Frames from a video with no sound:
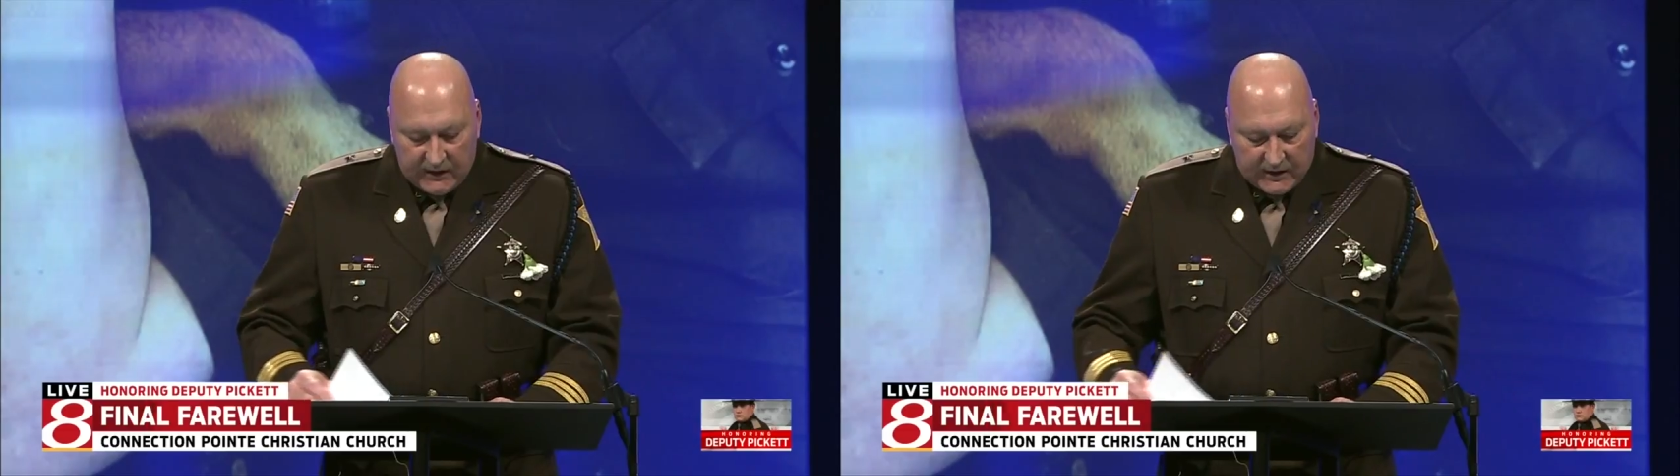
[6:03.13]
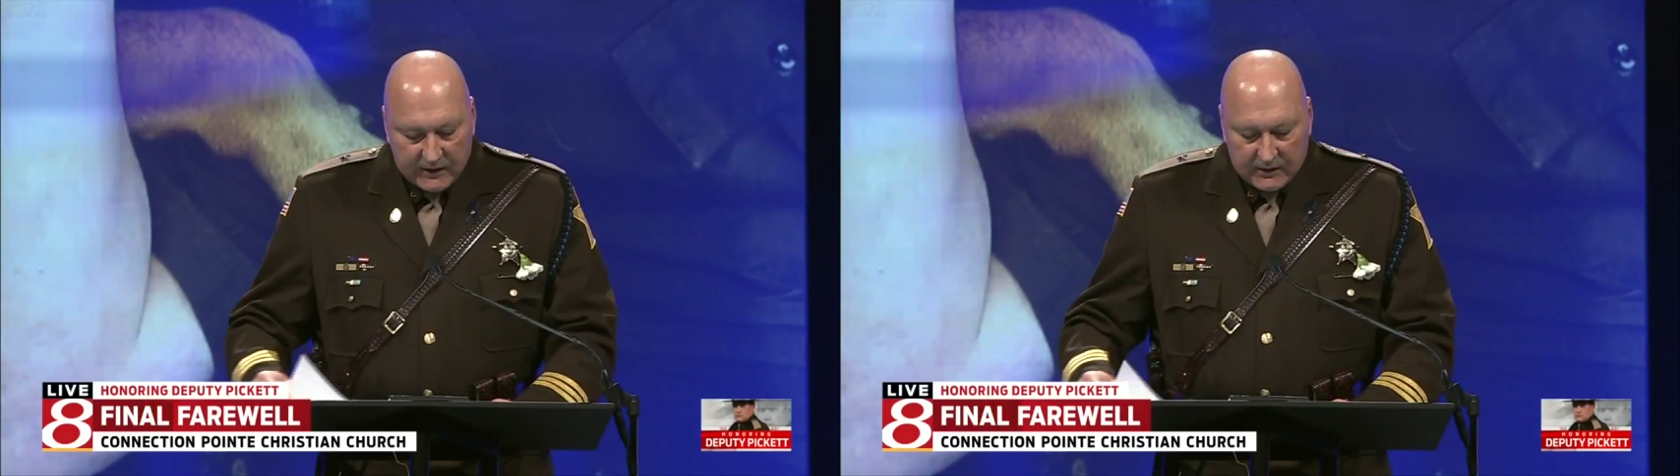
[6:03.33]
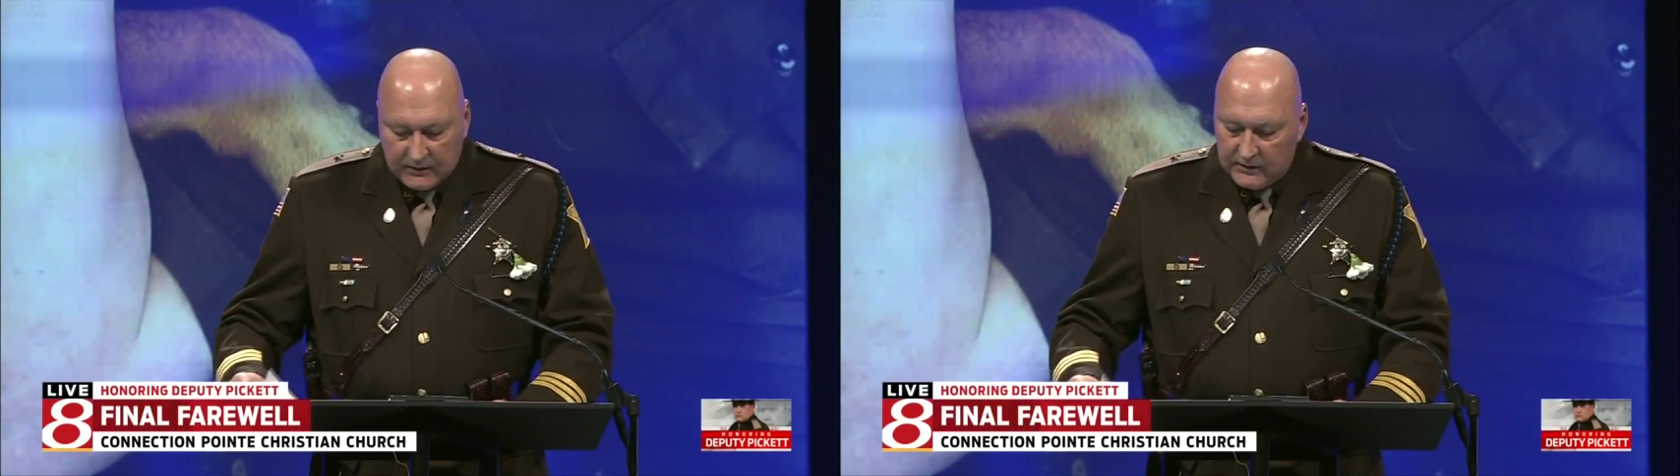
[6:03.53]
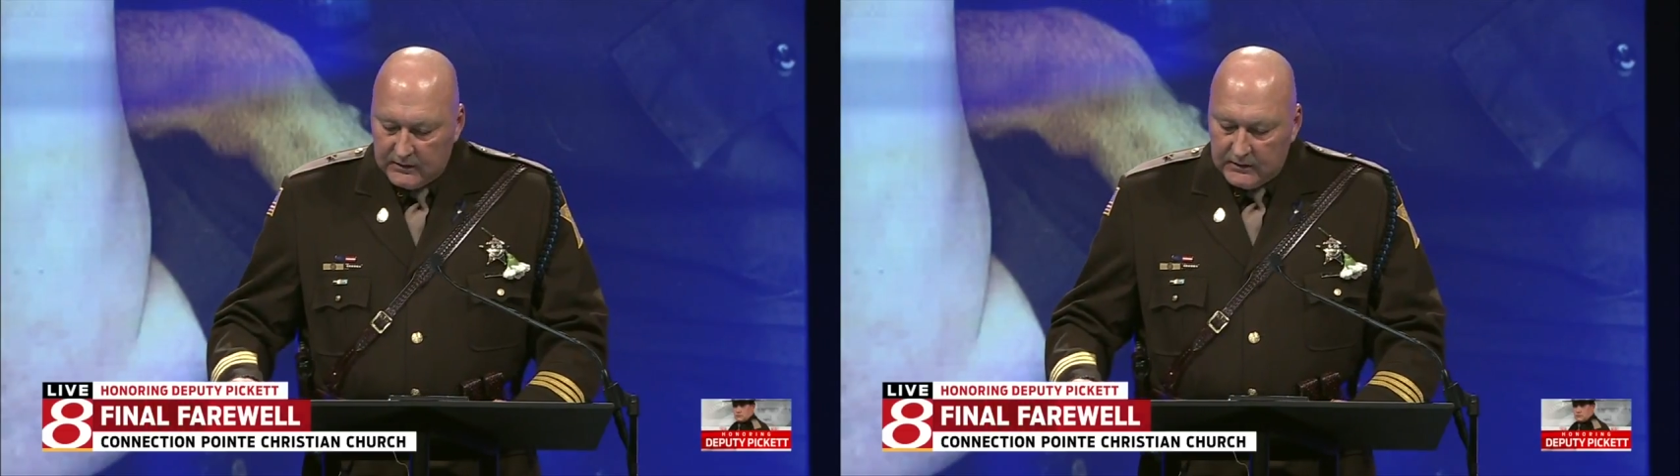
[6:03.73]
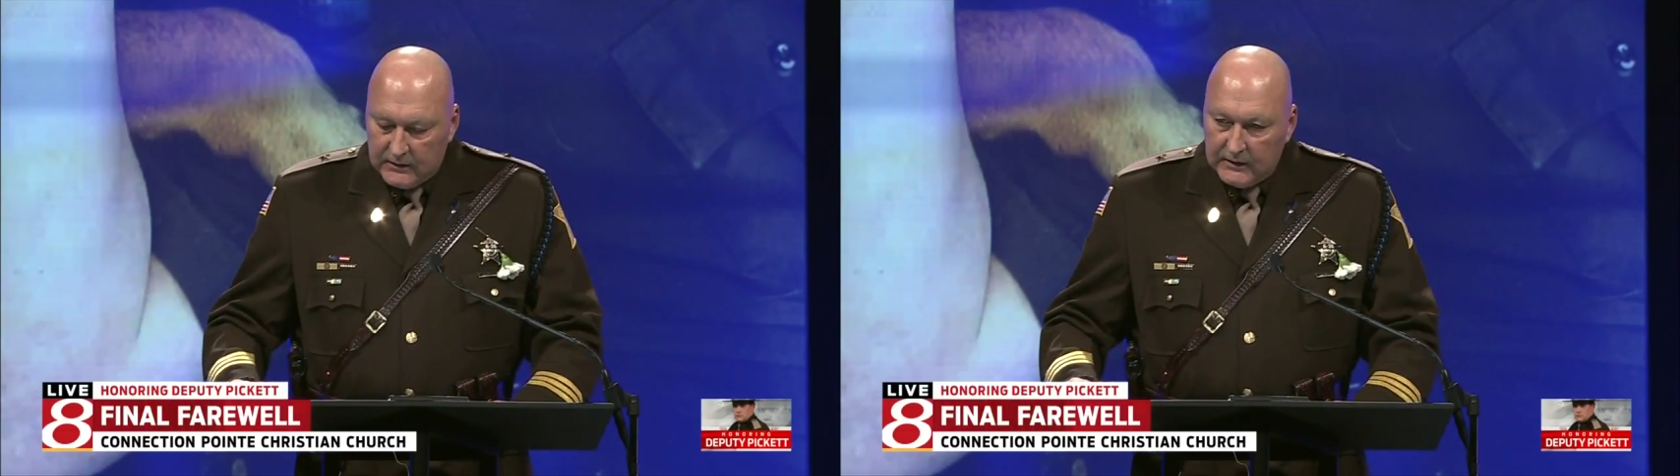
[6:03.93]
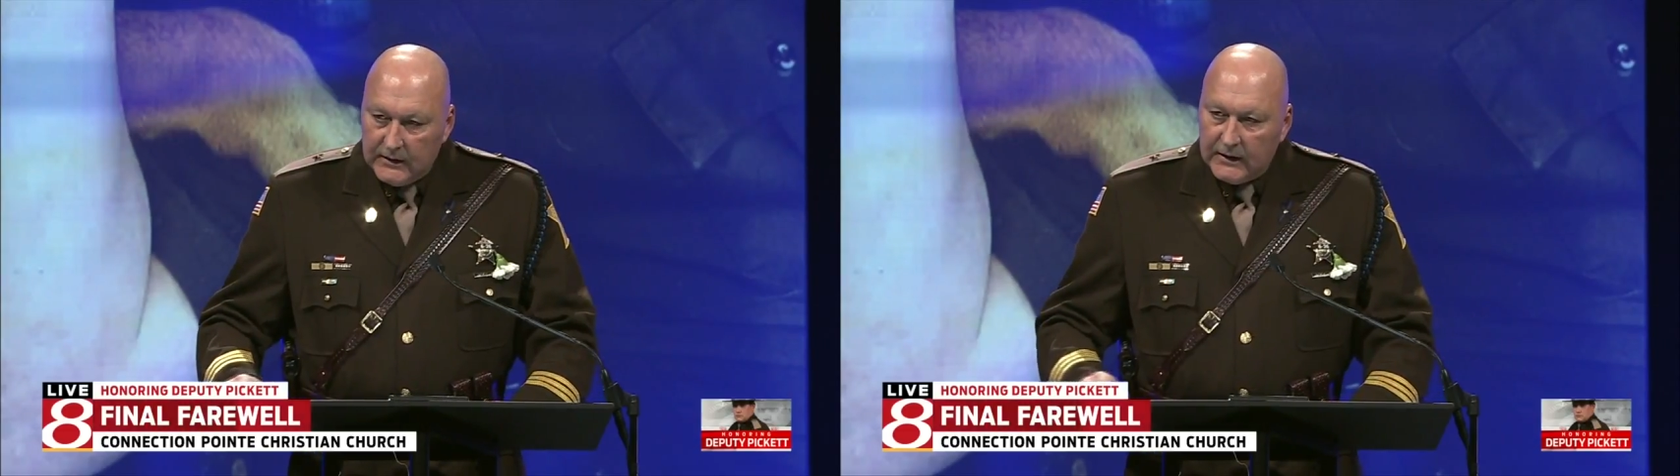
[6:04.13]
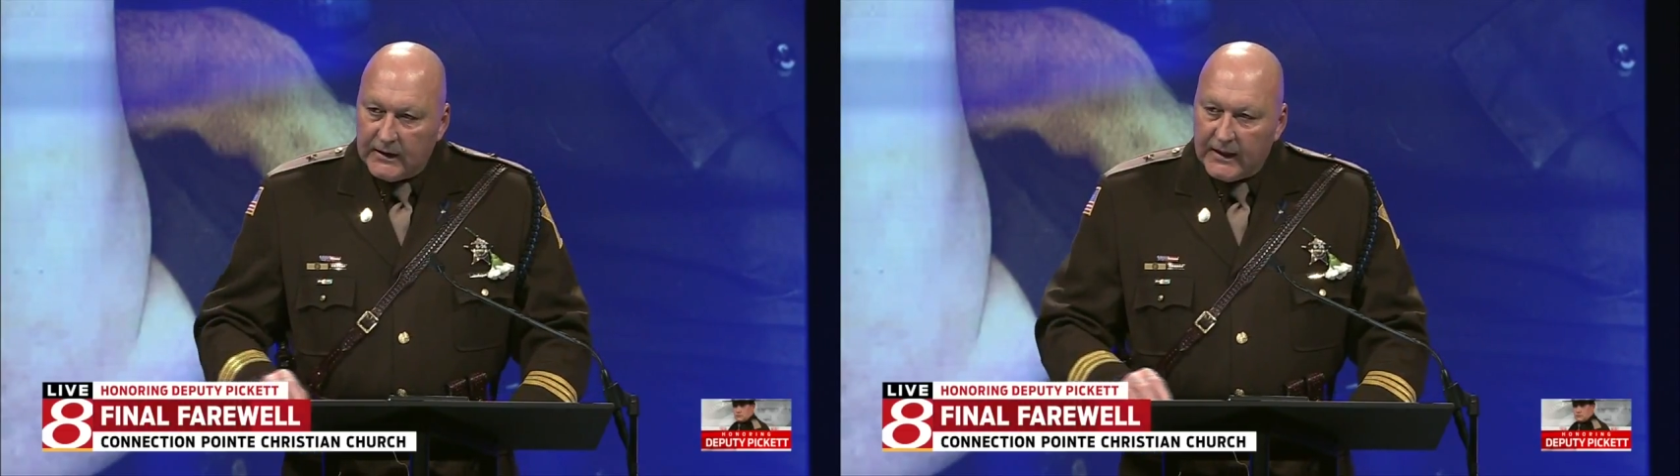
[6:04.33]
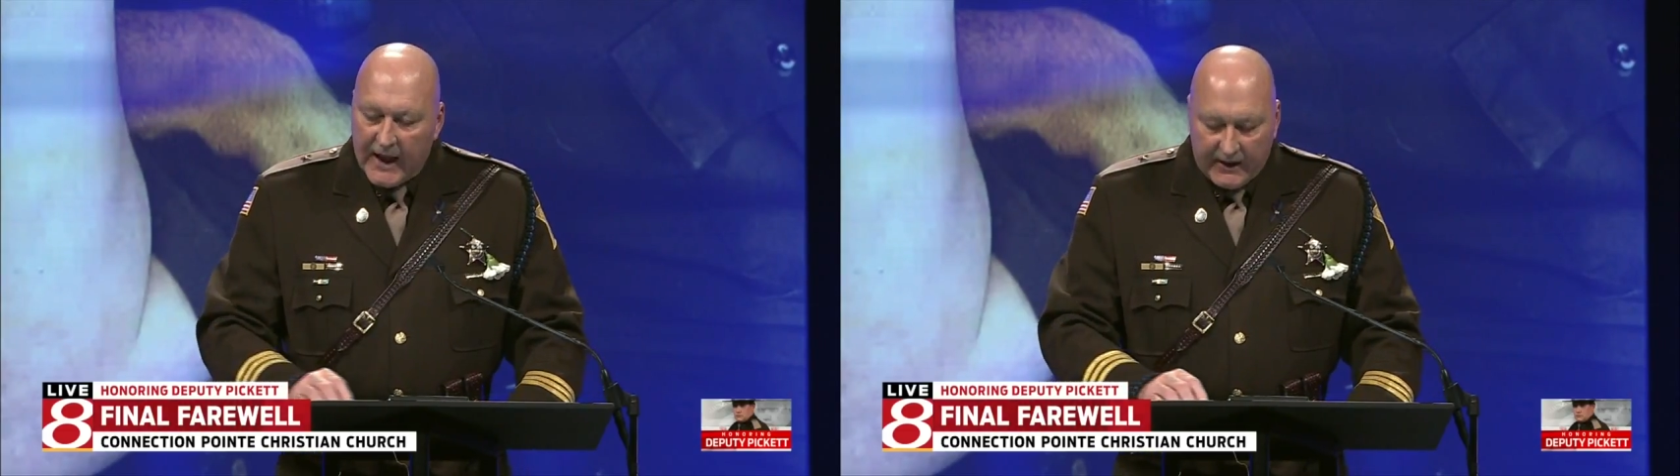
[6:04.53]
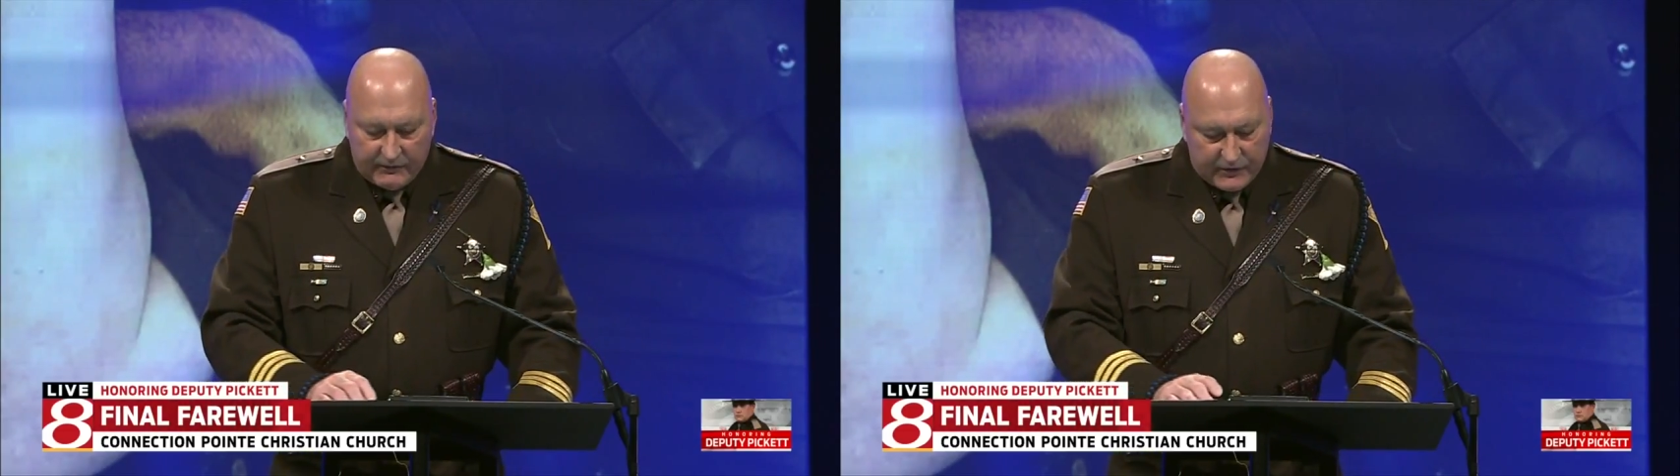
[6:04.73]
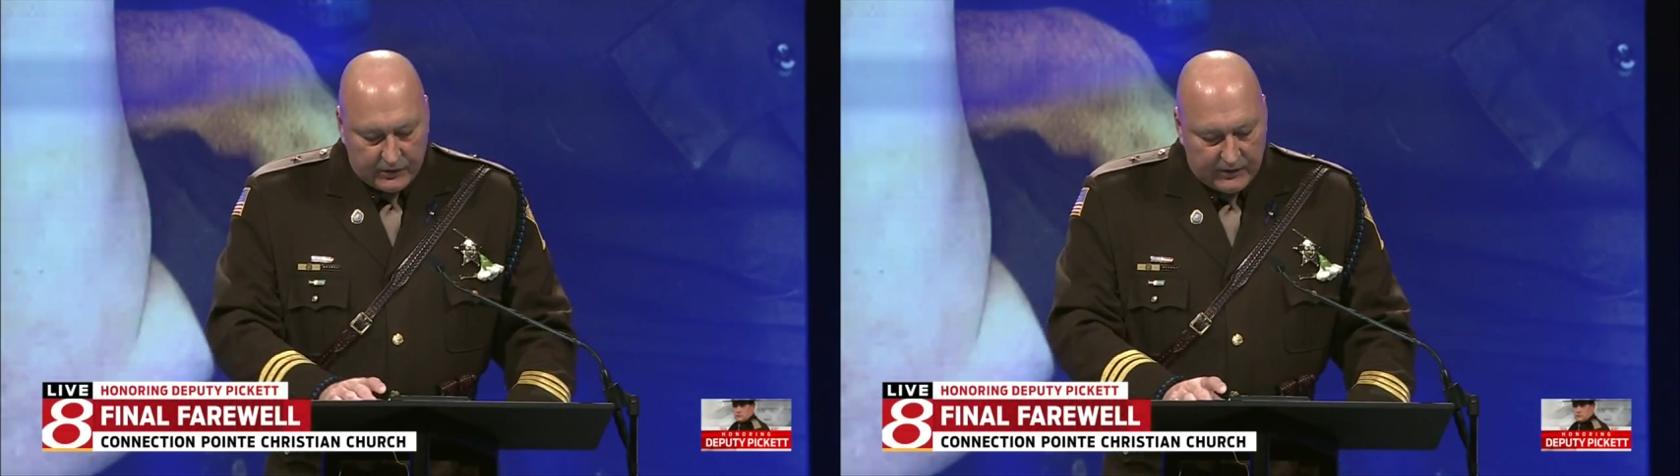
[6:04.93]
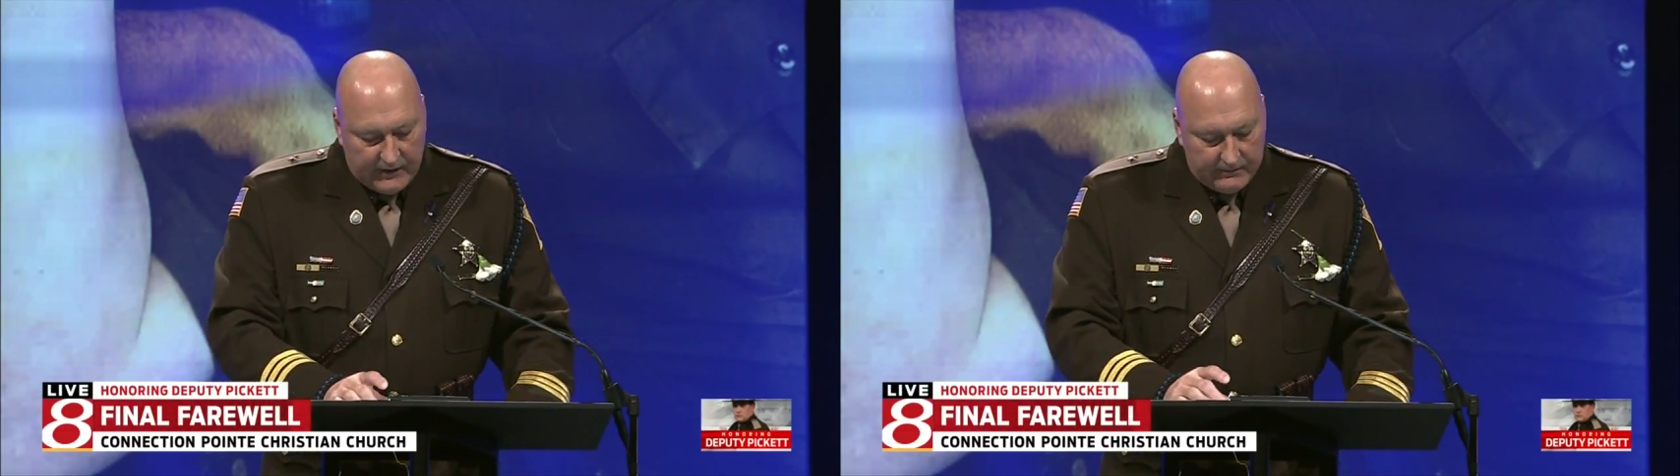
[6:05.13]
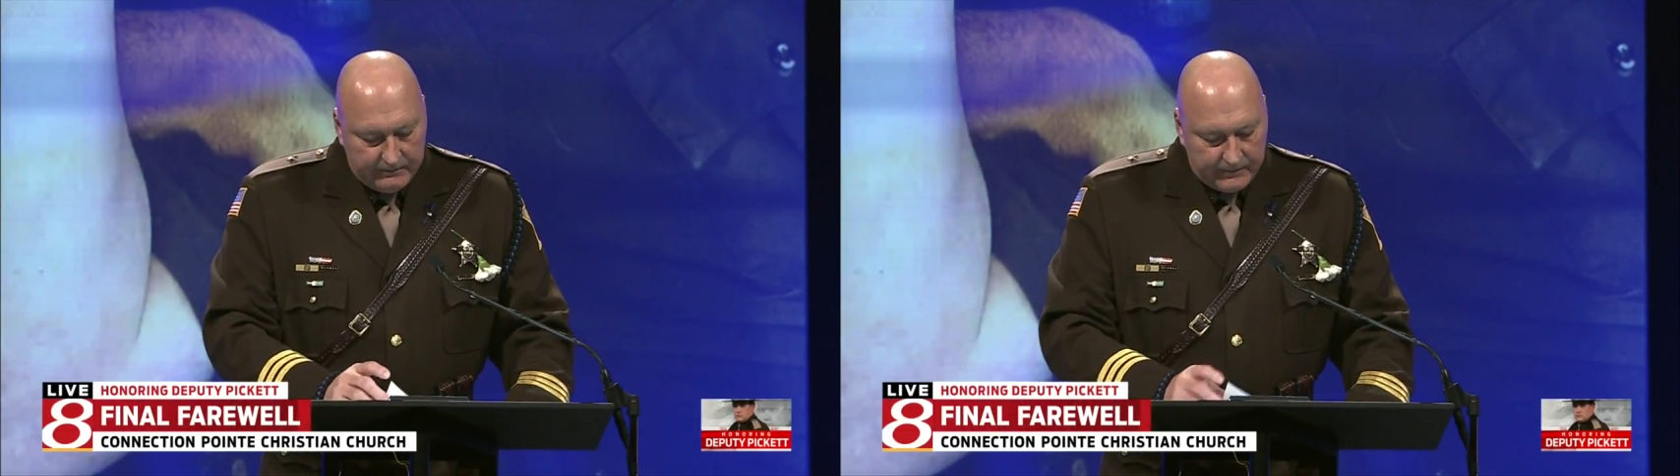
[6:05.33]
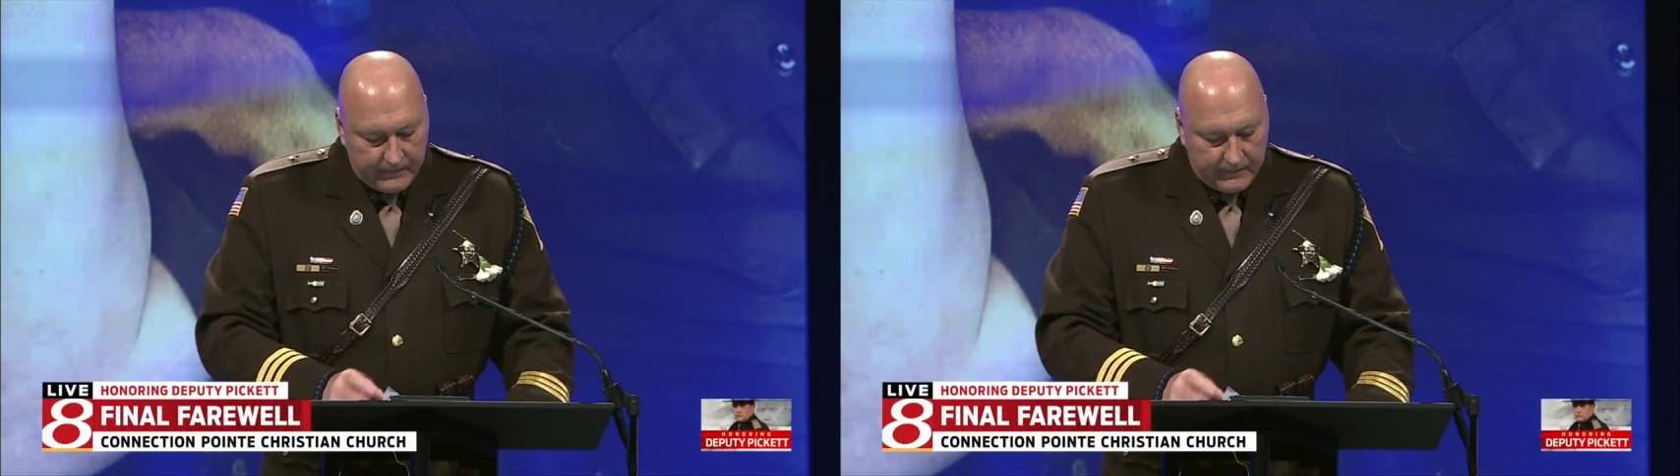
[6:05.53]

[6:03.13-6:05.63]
killed in the line of duty.